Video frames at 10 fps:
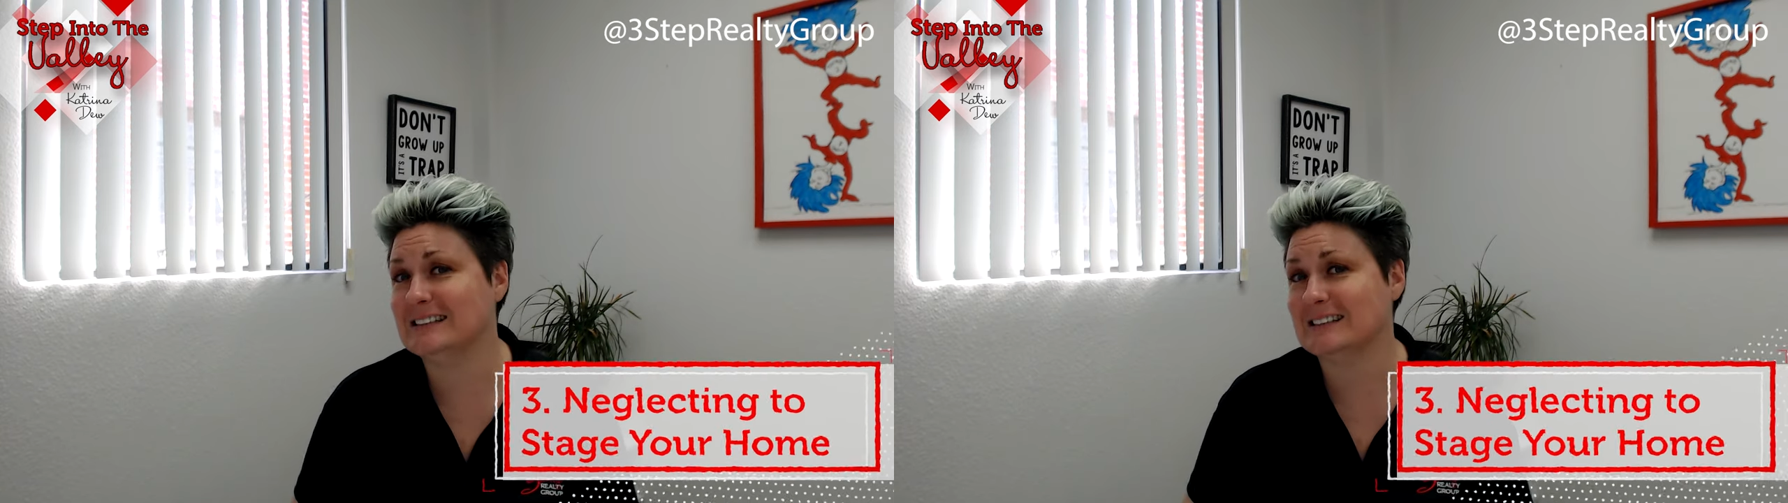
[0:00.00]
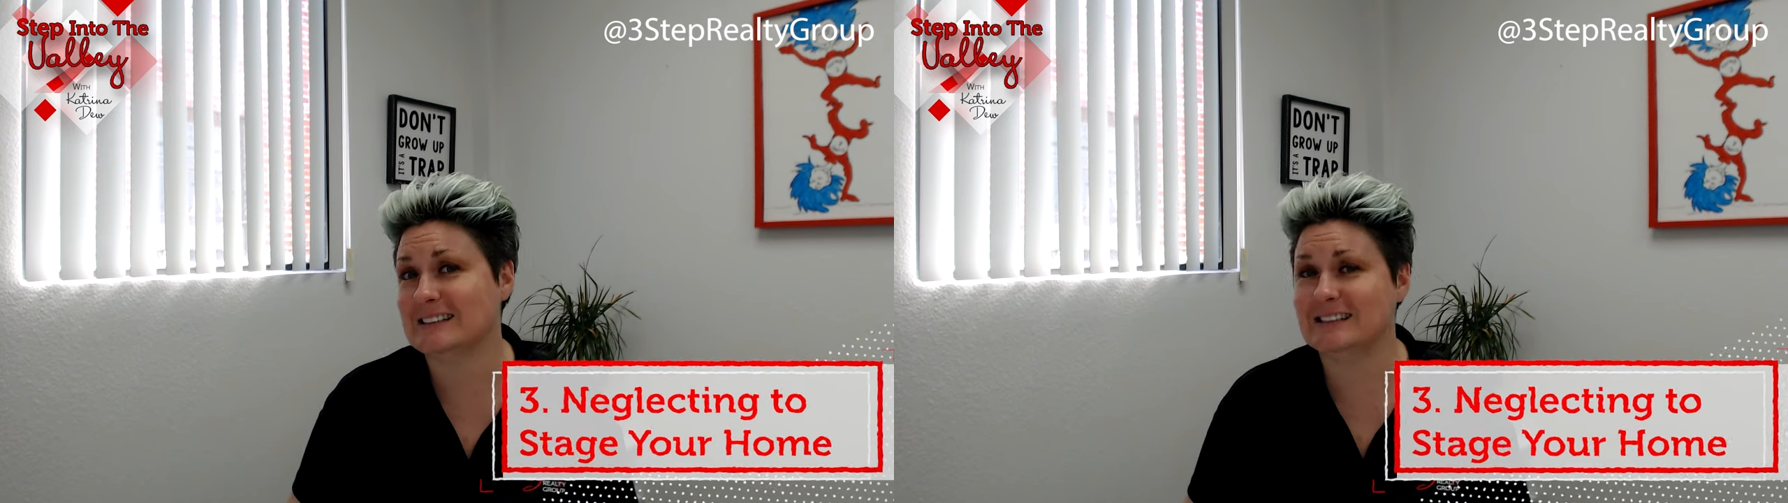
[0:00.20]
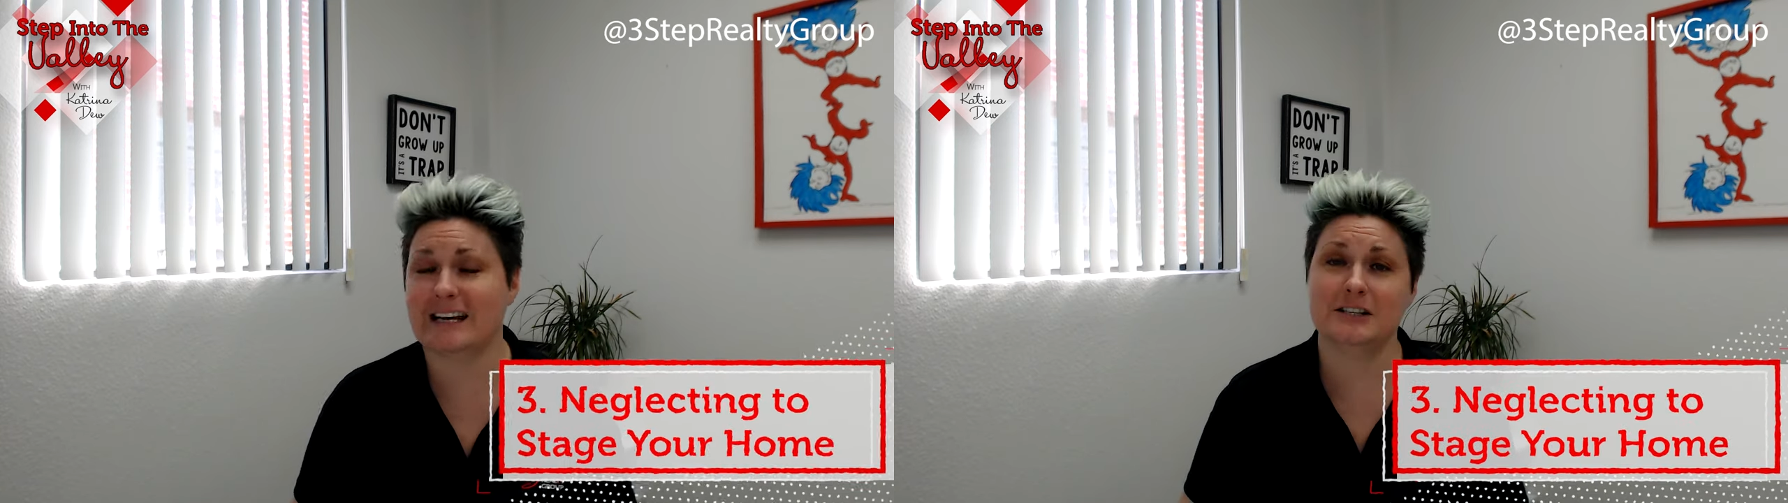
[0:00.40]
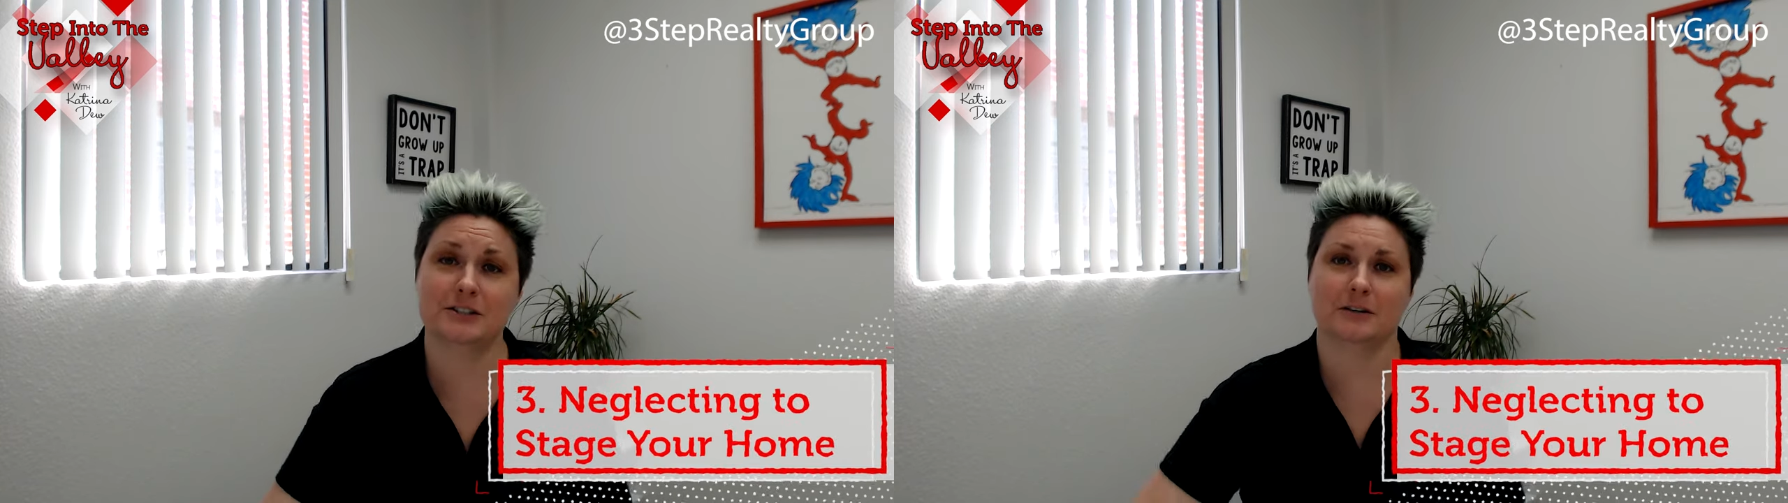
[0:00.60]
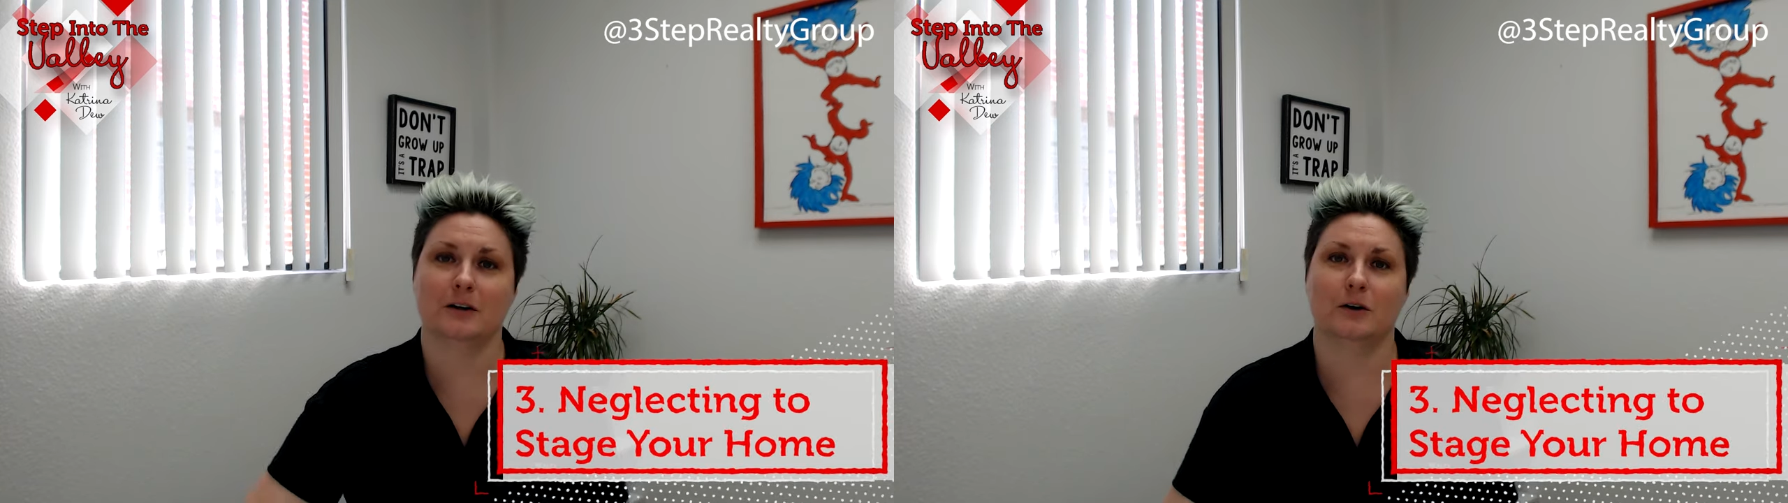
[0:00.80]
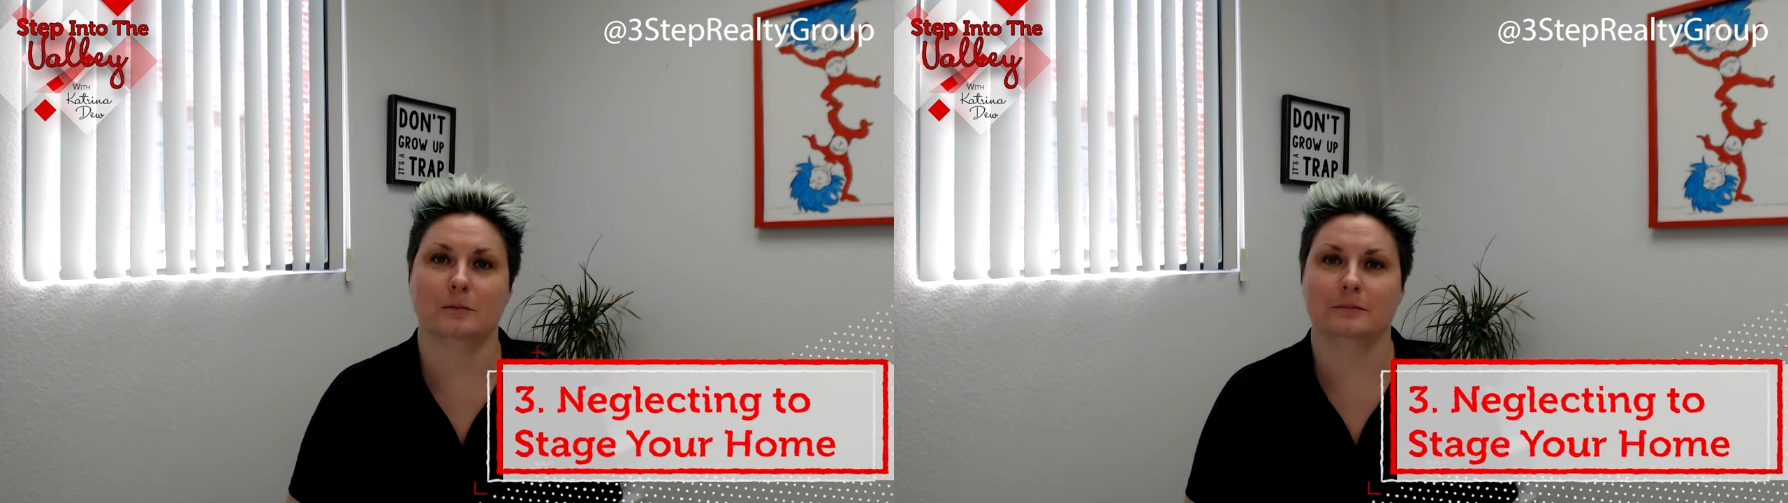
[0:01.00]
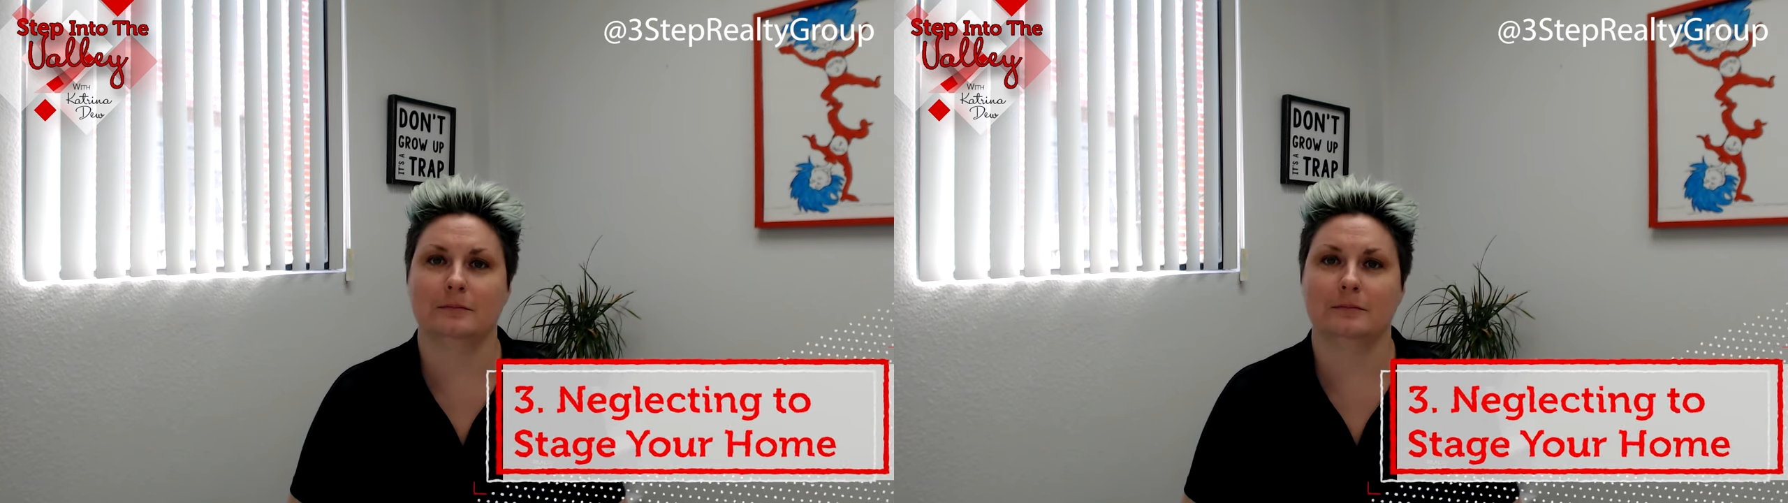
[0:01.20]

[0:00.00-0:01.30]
to stage your home.